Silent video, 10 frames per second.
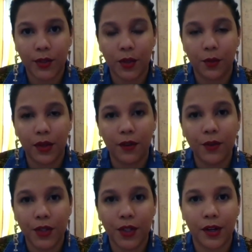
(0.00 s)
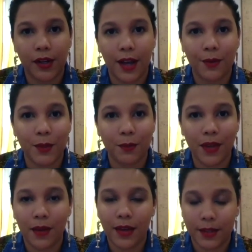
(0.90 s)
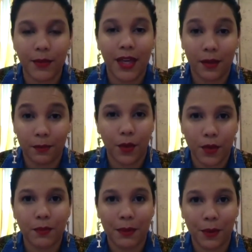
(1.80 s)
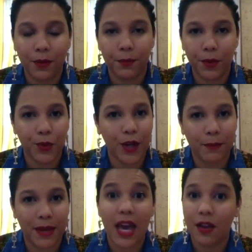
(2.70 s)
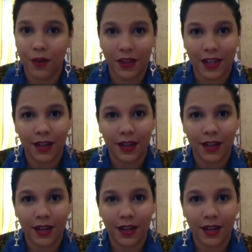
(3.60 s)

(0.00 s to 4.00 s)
So when I first started, I was, as like most people, bootstrapping everything.